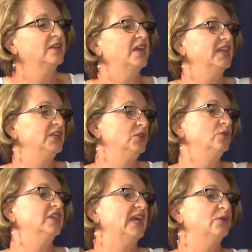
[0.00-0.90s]
and I knew
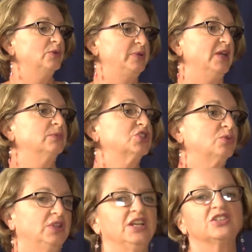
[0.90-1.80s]
that I would be able to
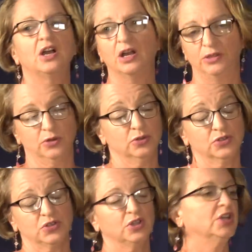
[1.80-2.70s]
relate to others